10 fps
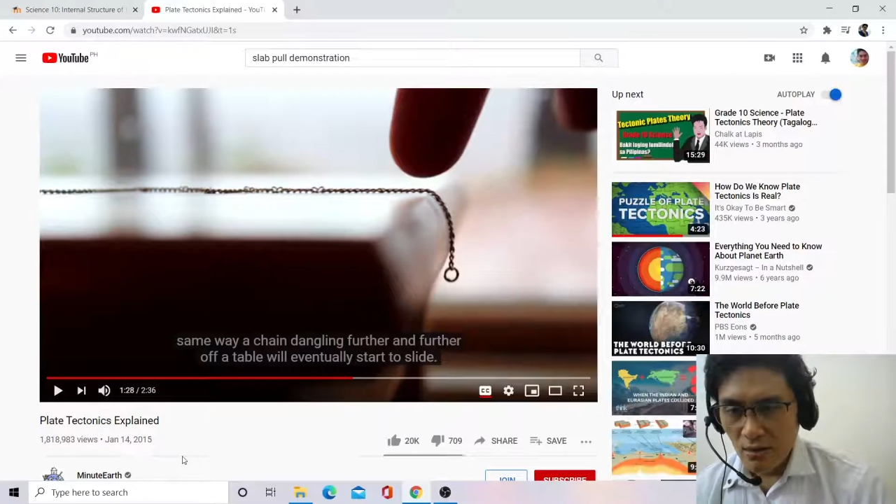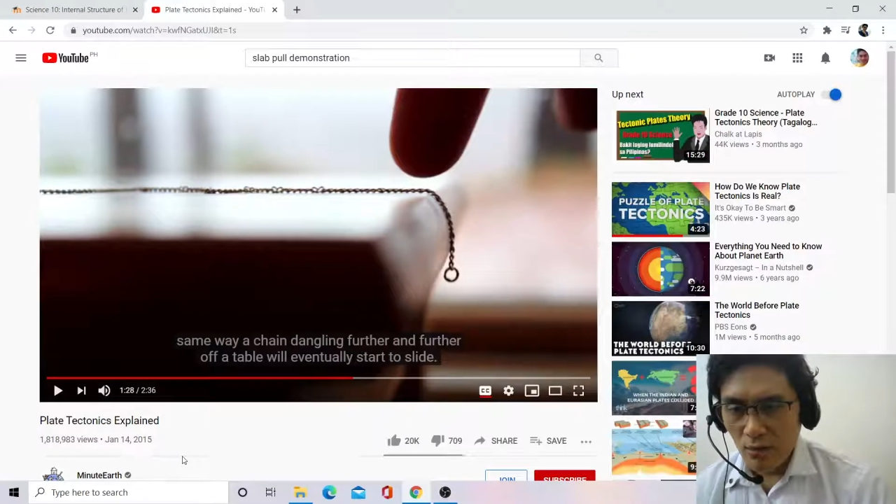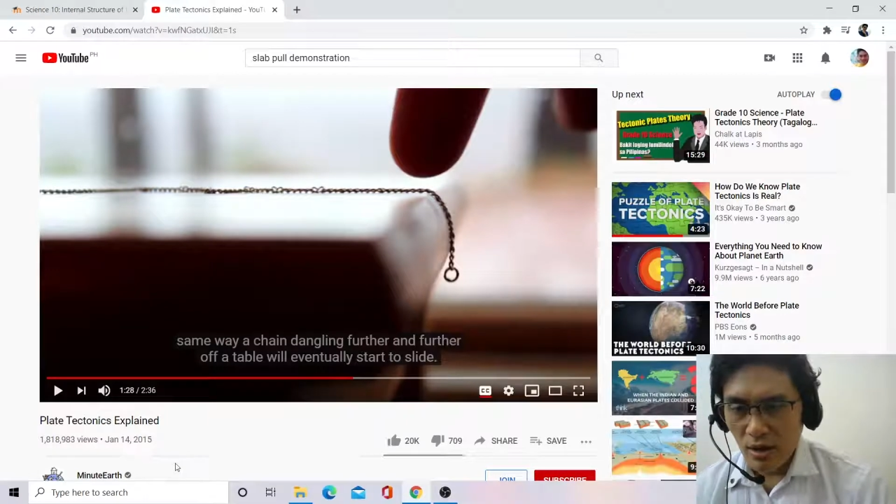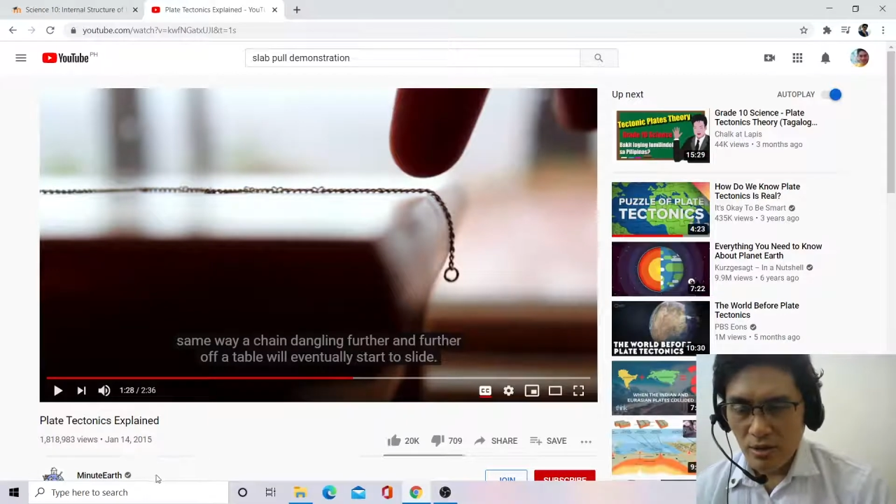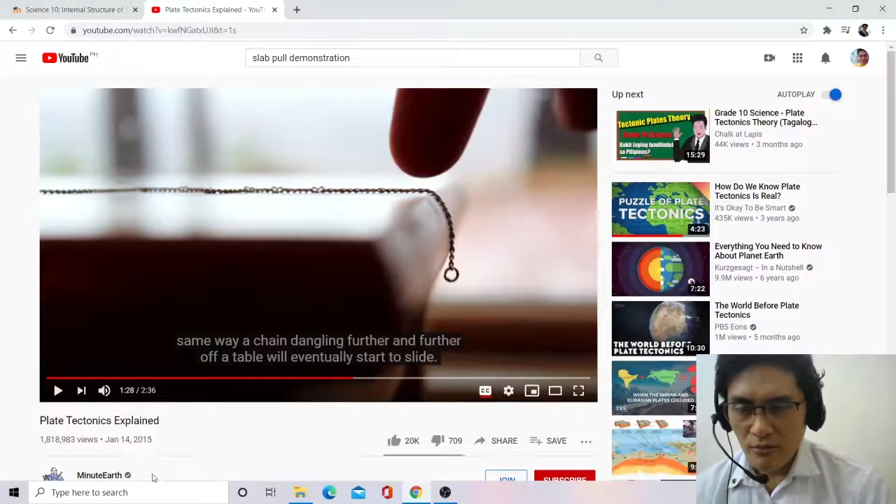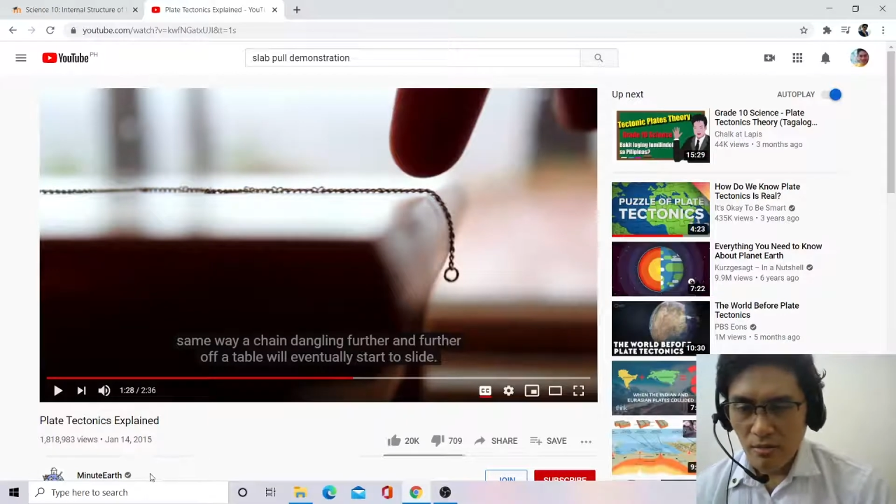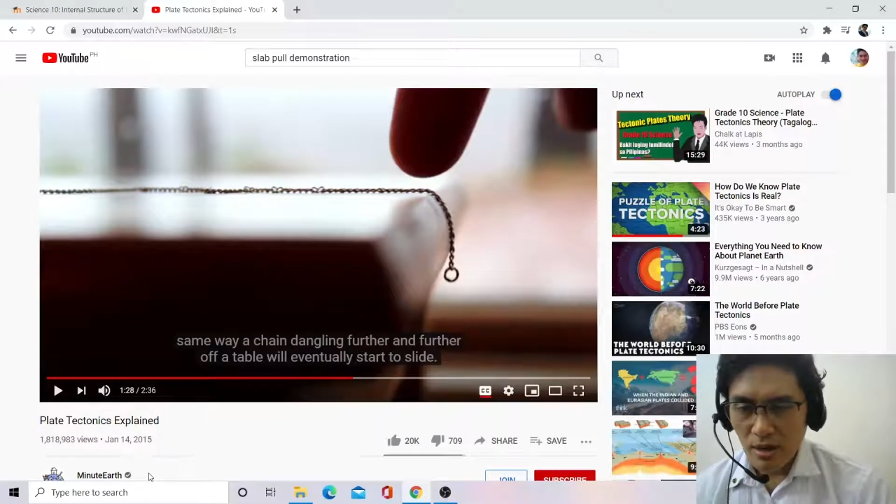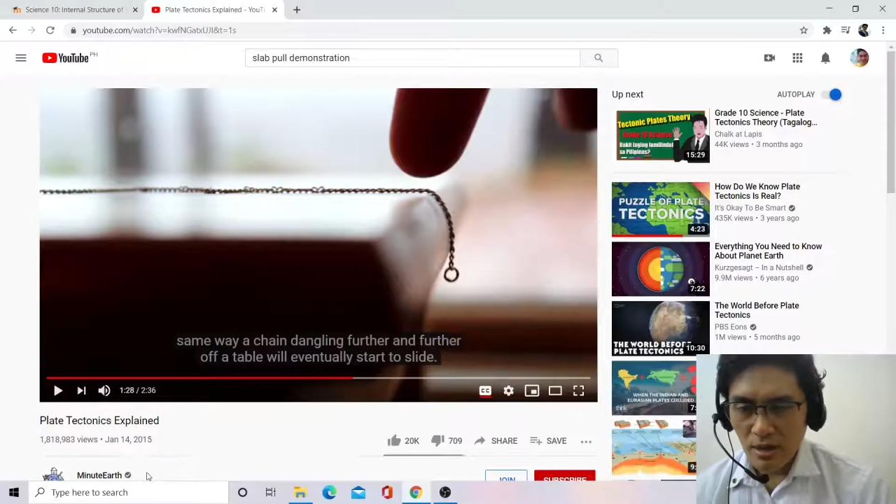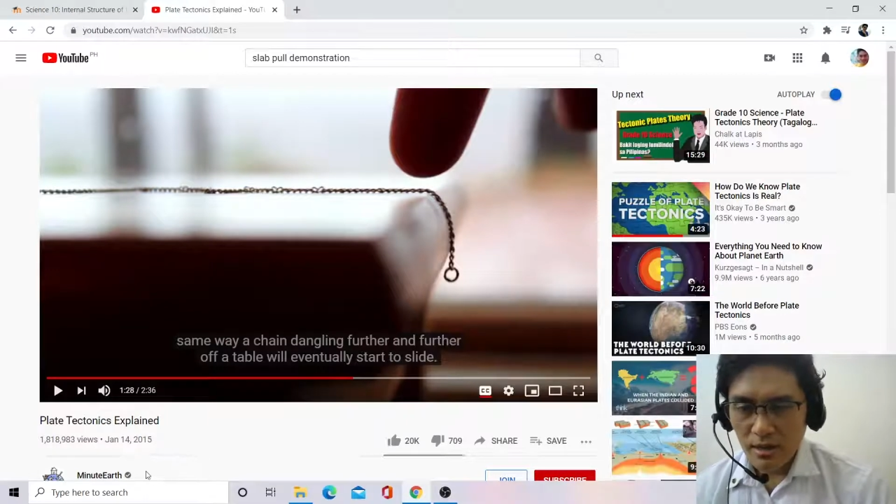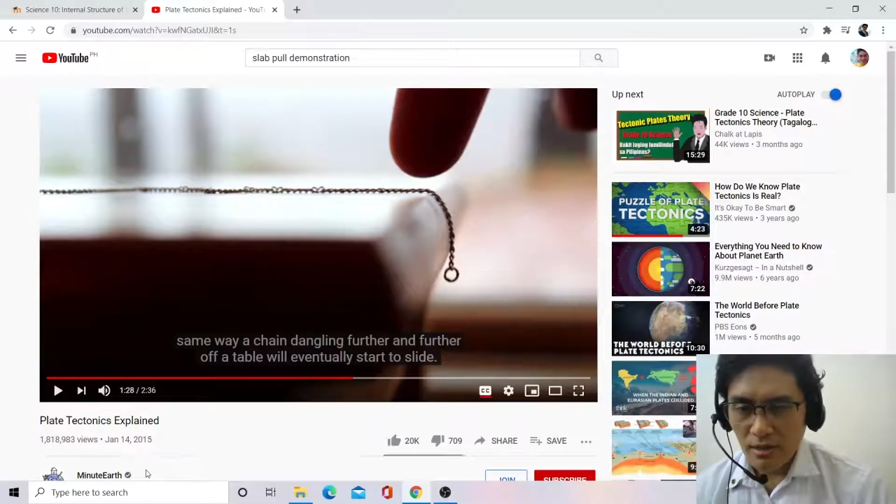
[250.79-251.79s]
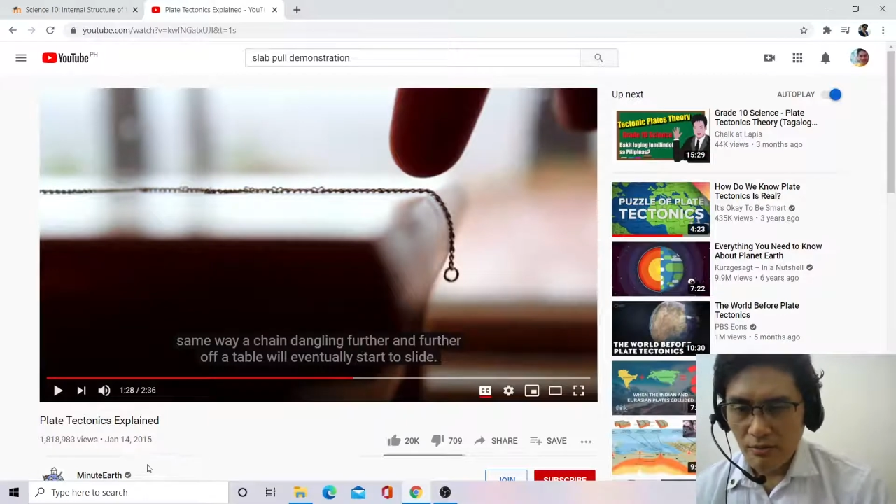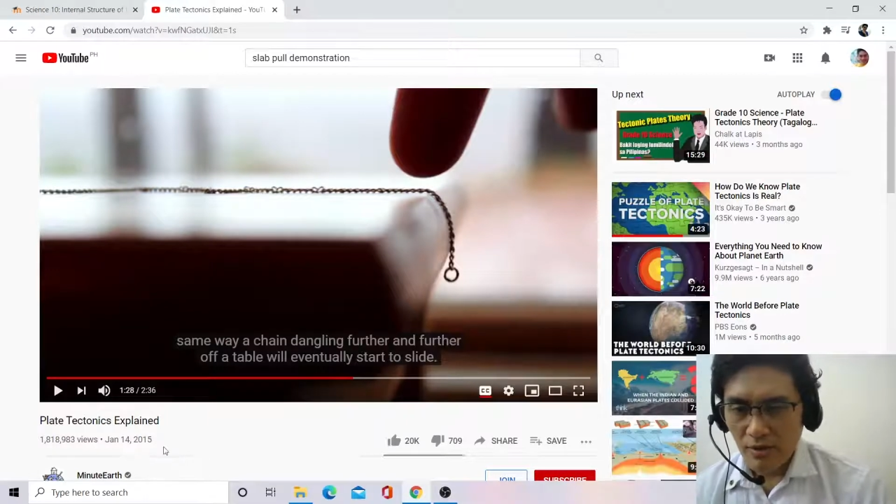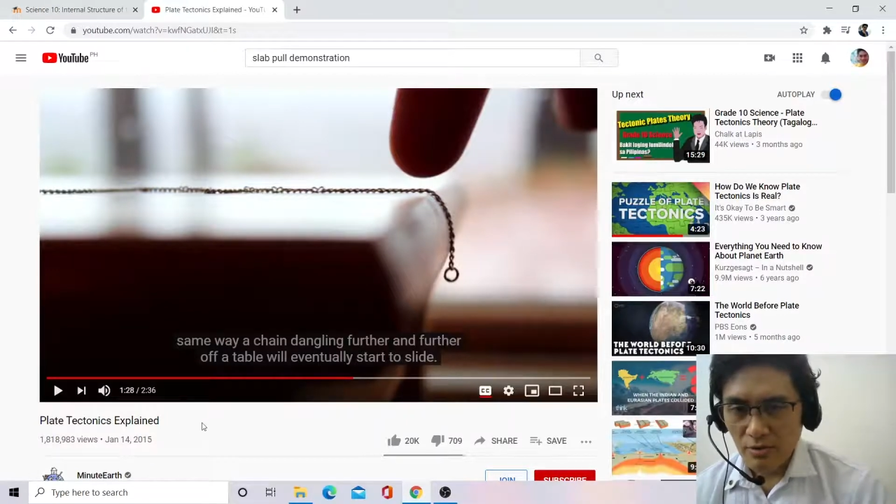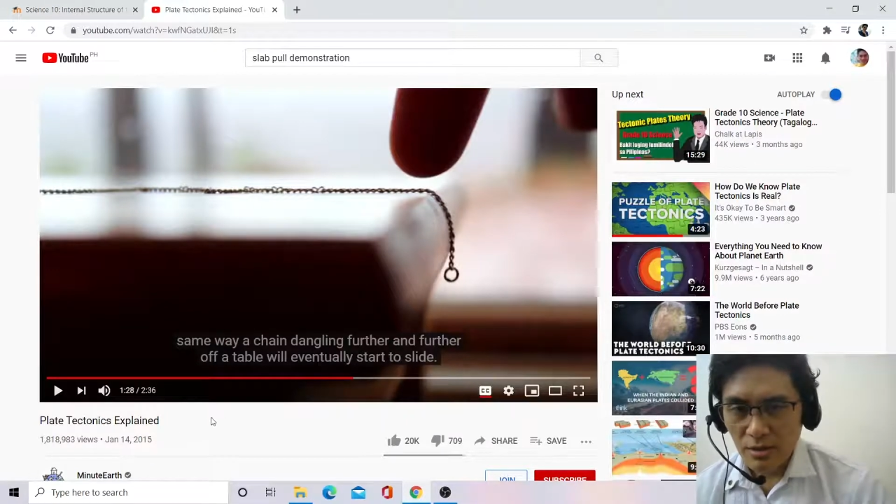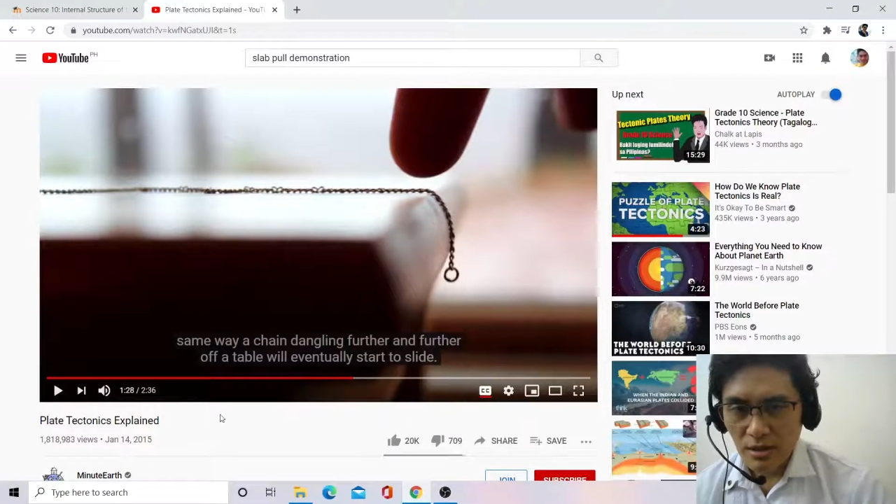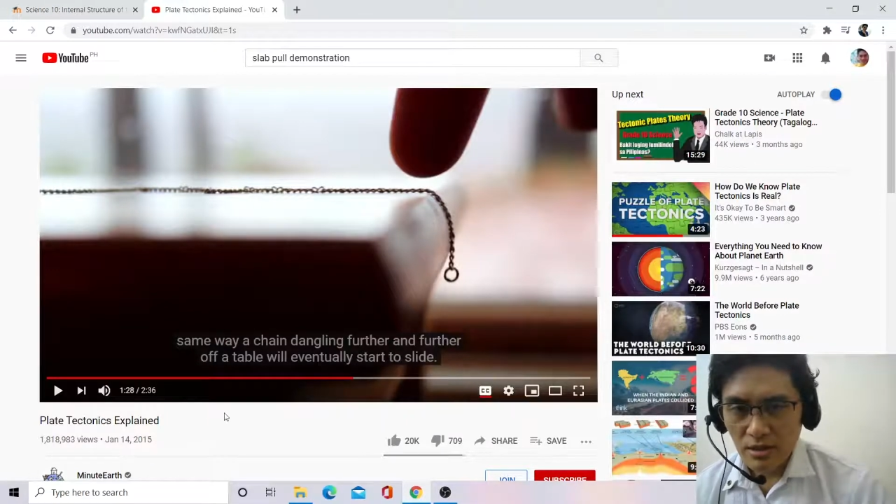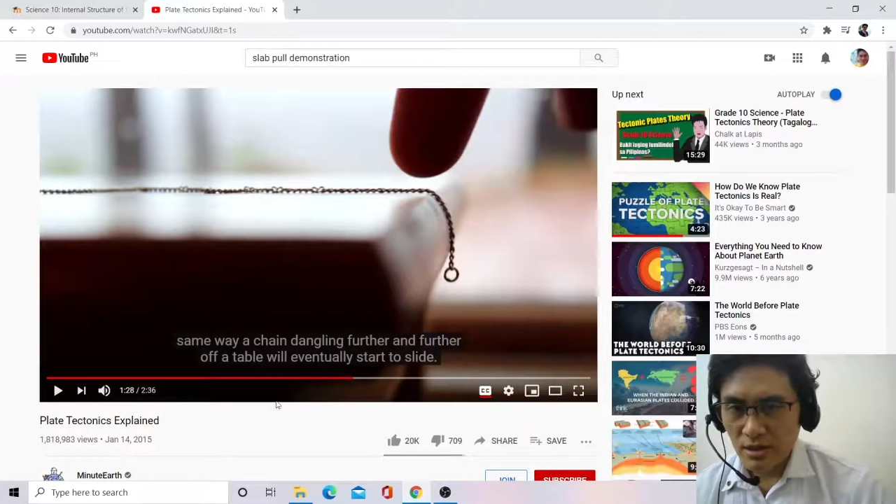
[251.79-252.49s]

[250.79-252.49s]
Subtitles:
one of my favorite